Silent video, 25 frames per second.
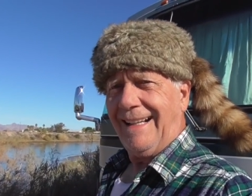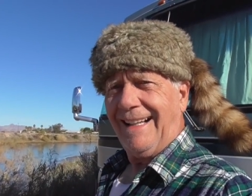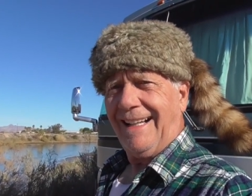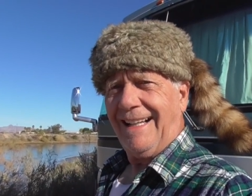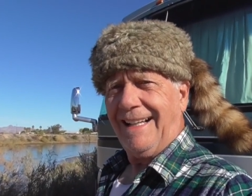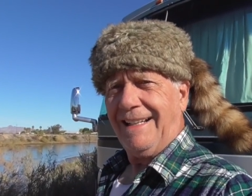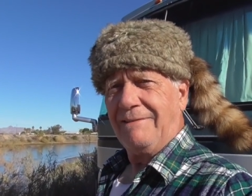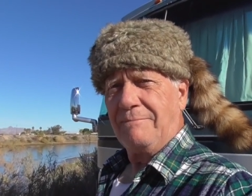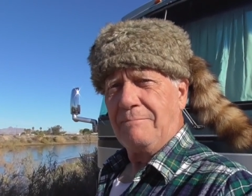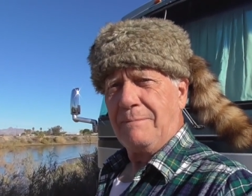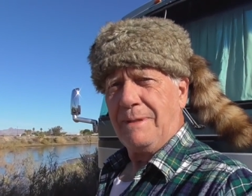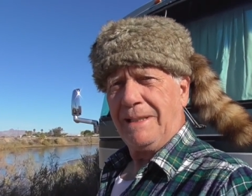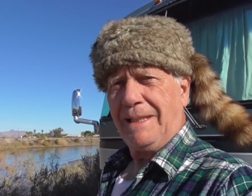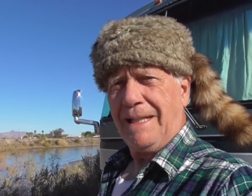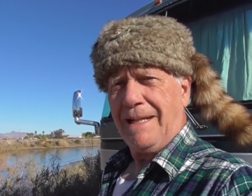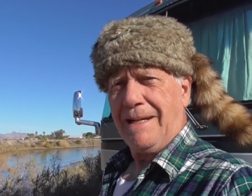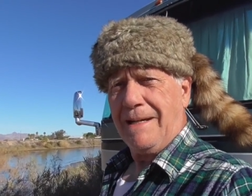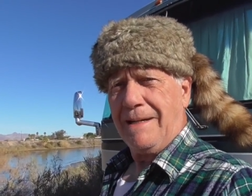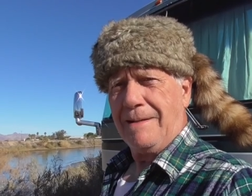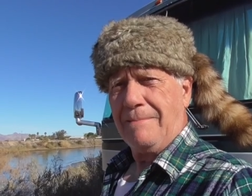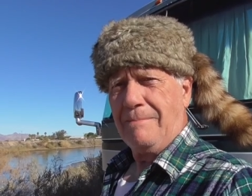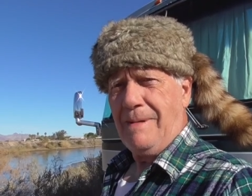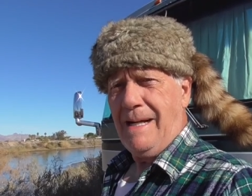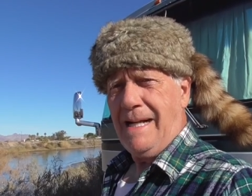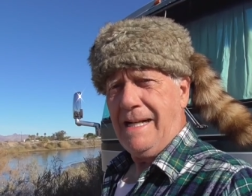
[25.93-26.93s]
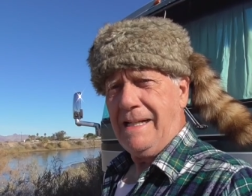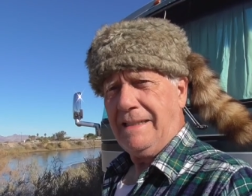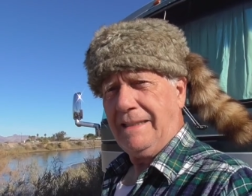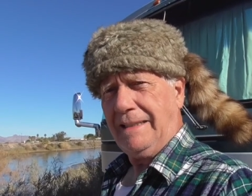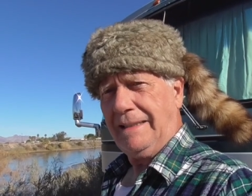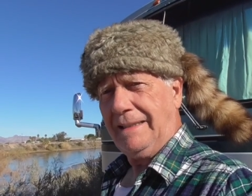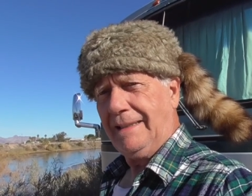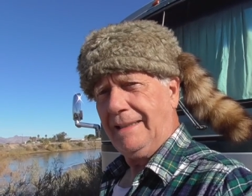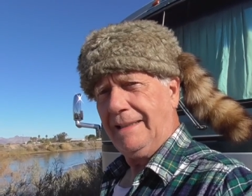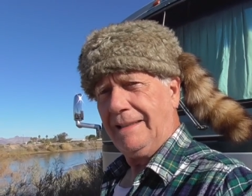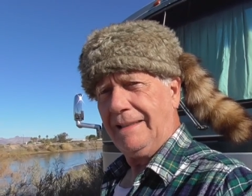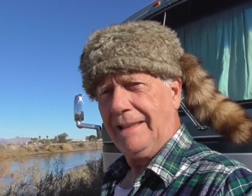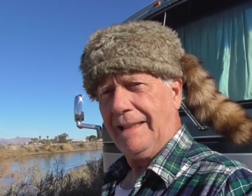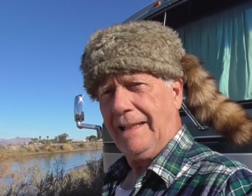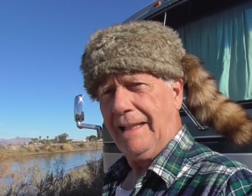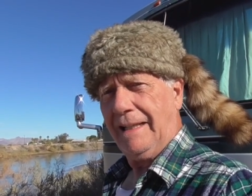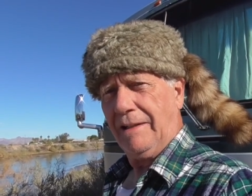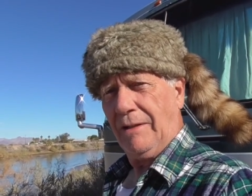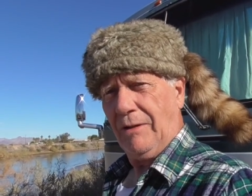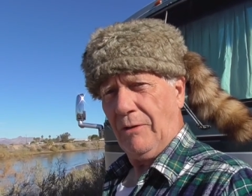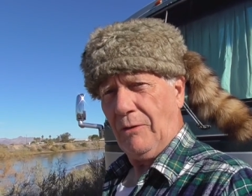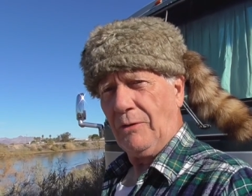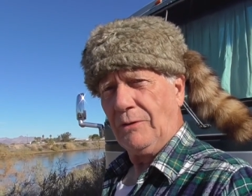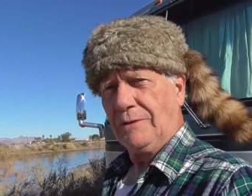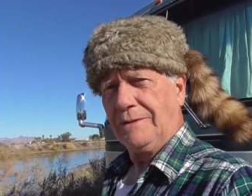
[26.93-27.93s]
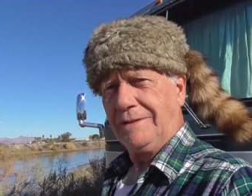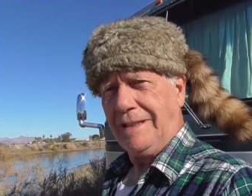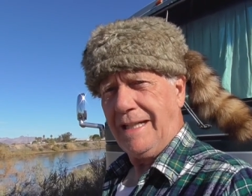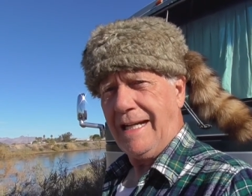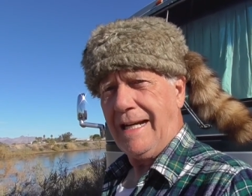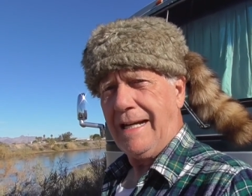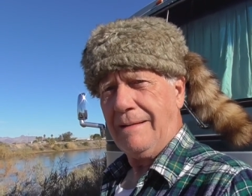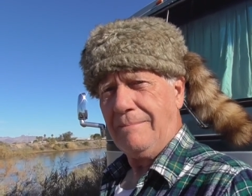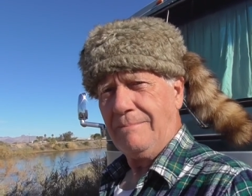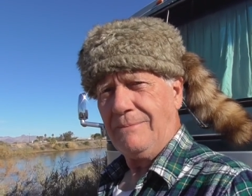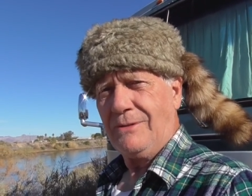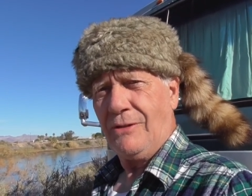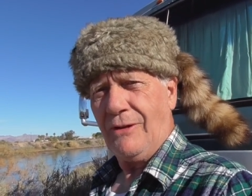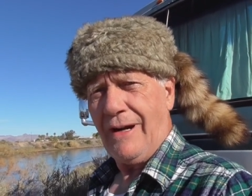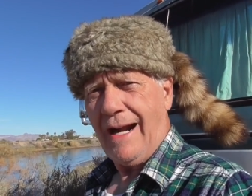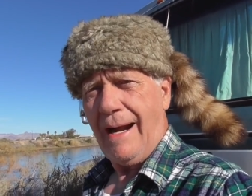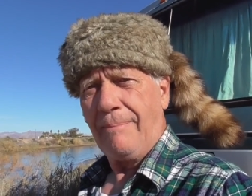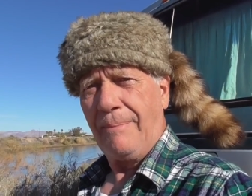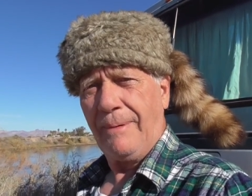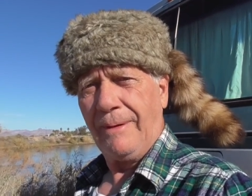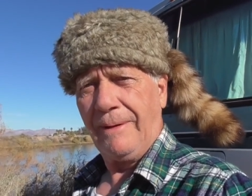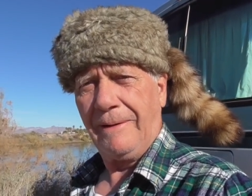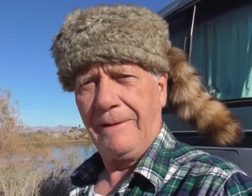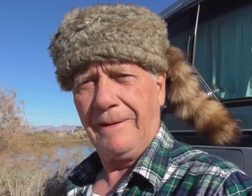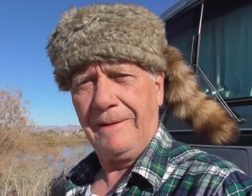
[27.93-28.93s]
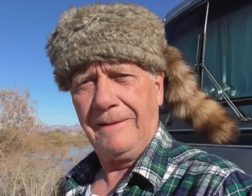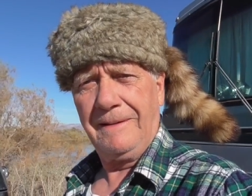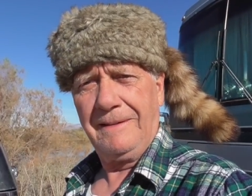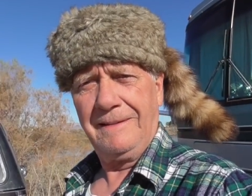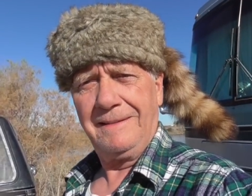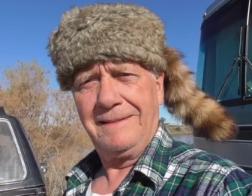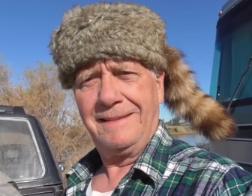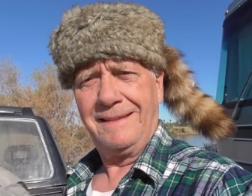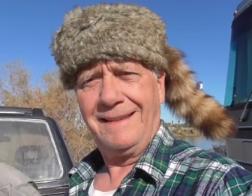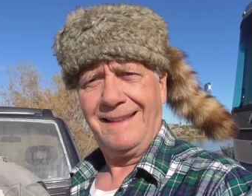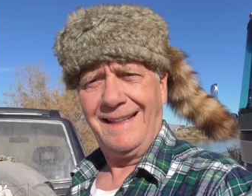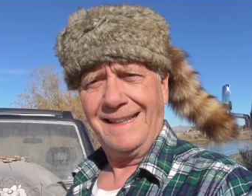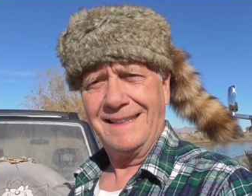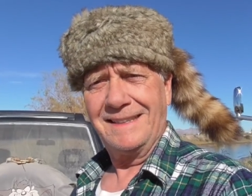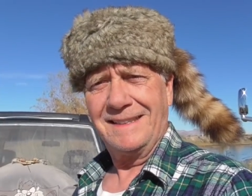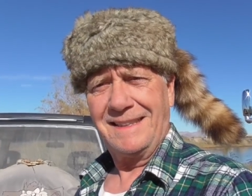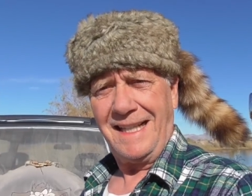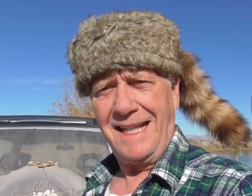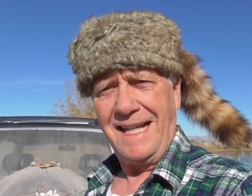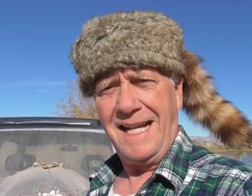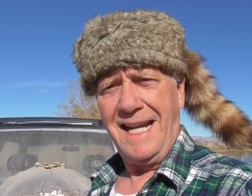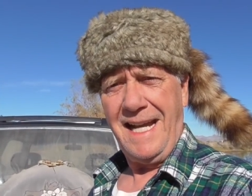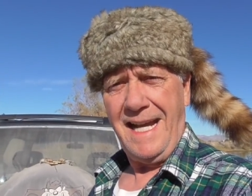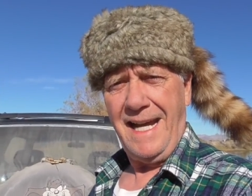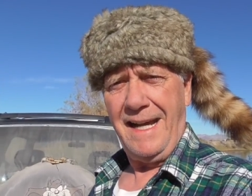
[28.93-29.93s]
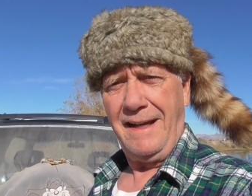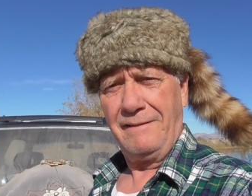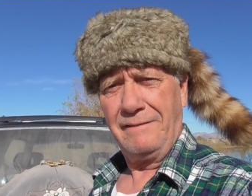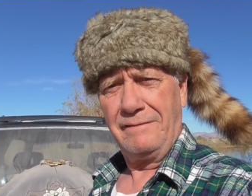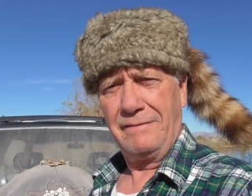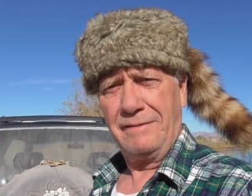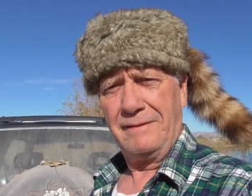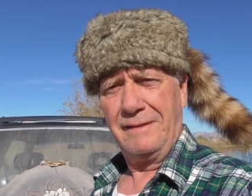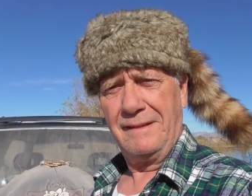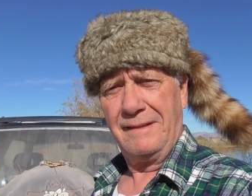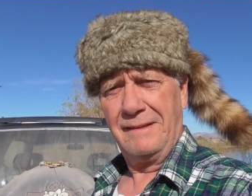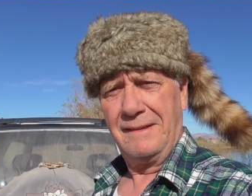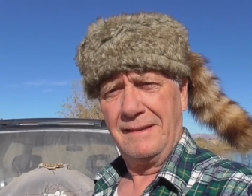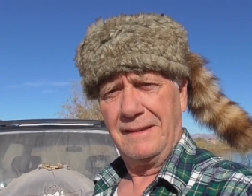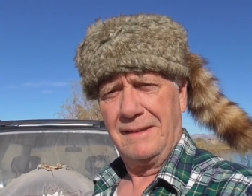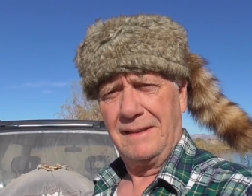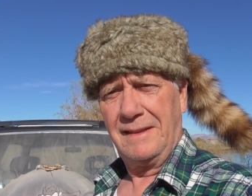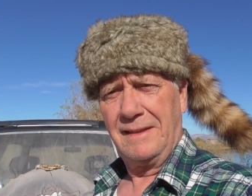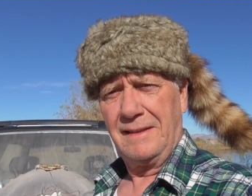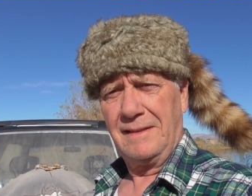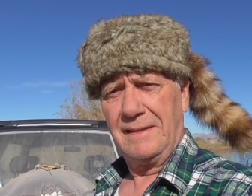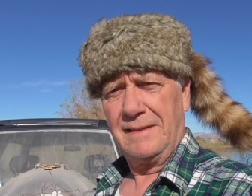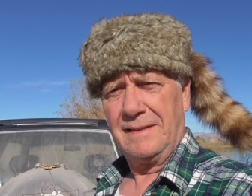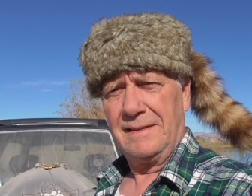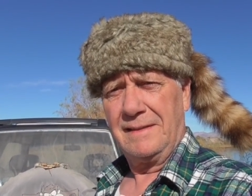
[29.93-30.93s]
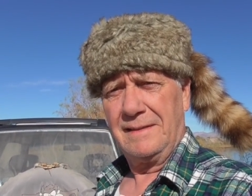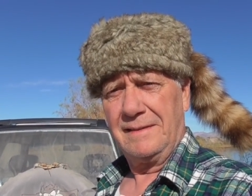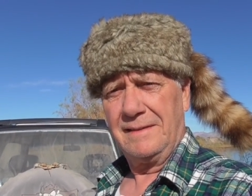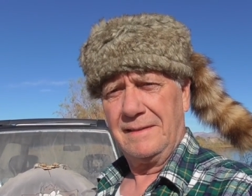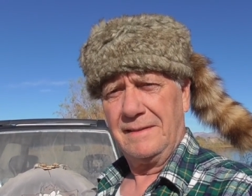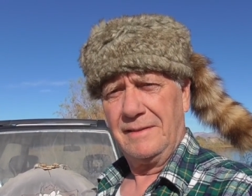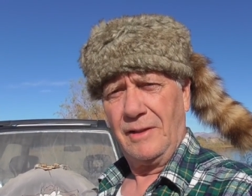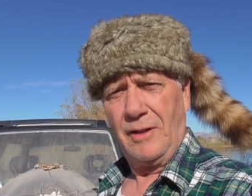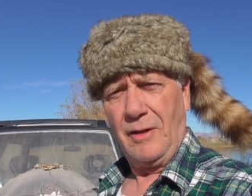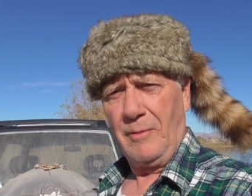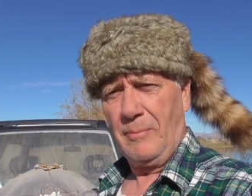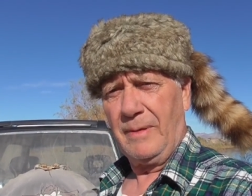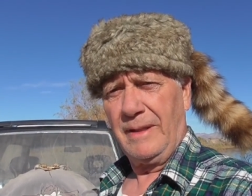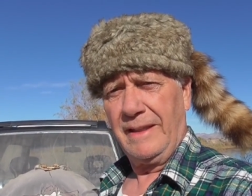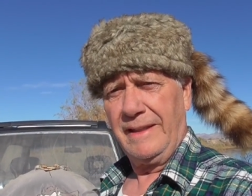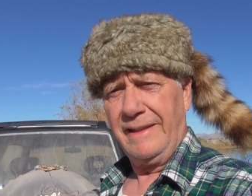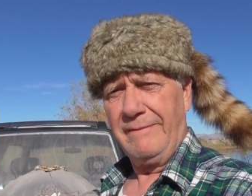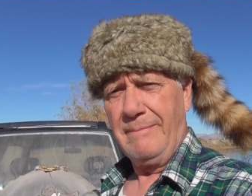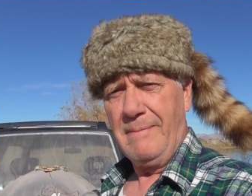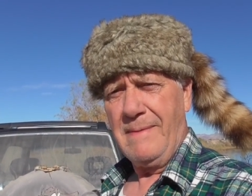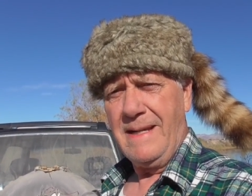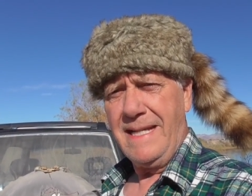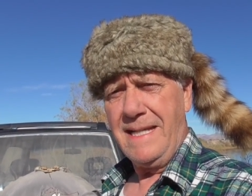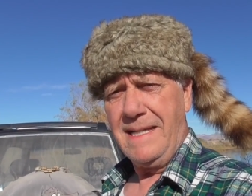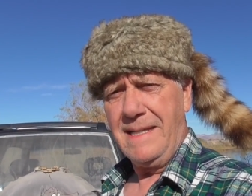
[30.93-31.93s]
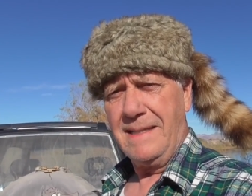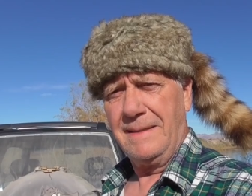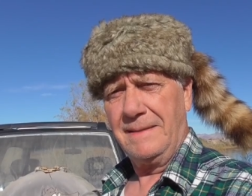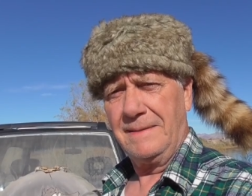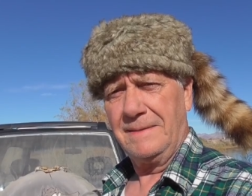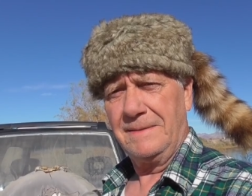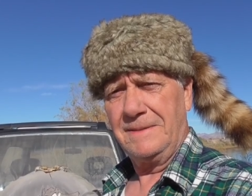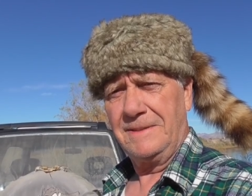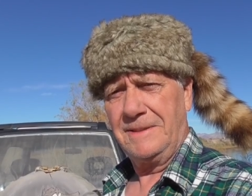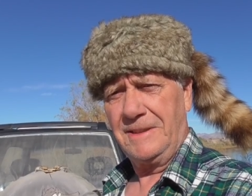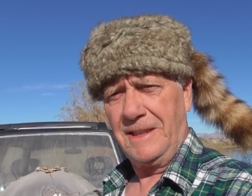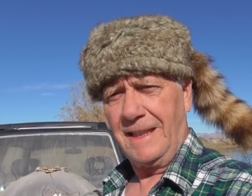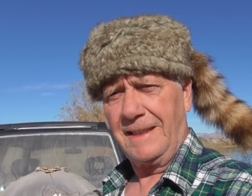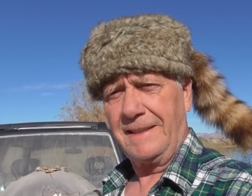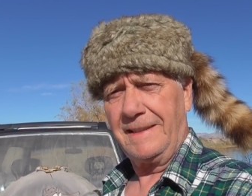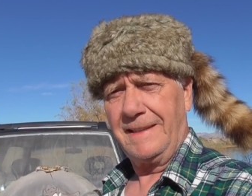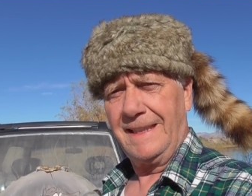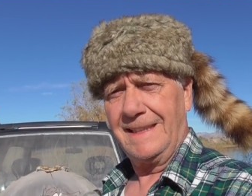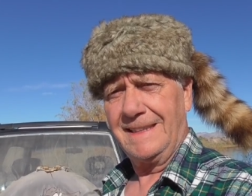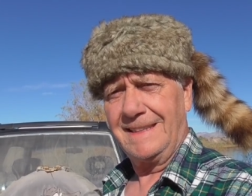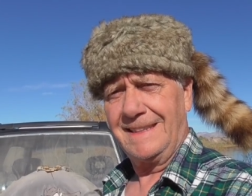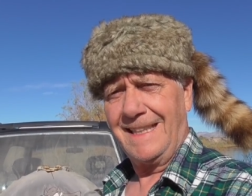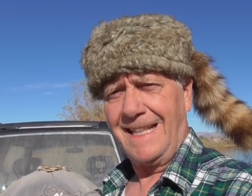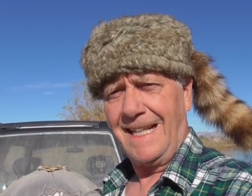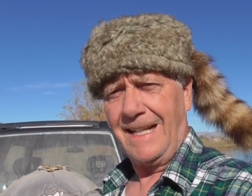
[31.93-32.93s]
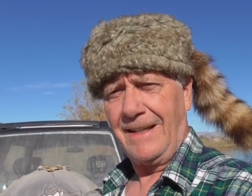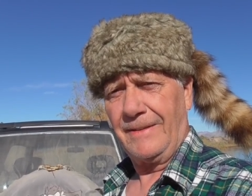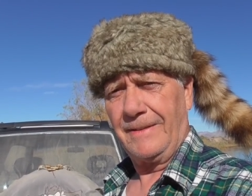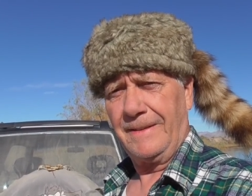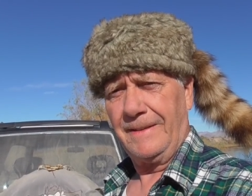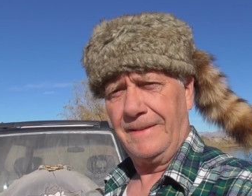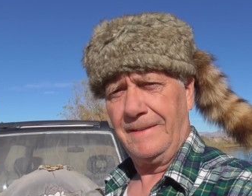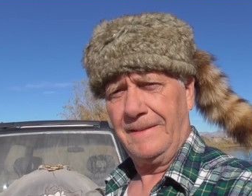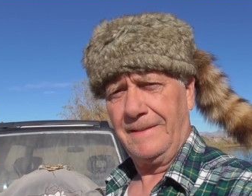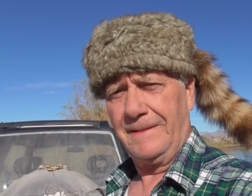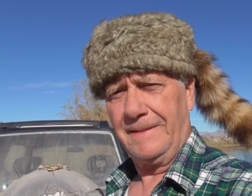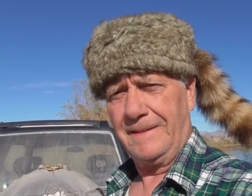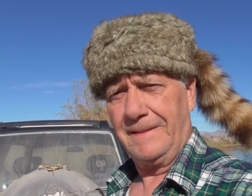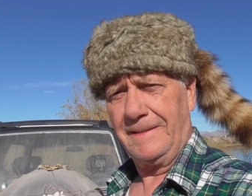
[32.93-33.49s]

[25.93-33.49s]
I've become an old-time trapper. Yes, I have. You don't believe me? Check this out.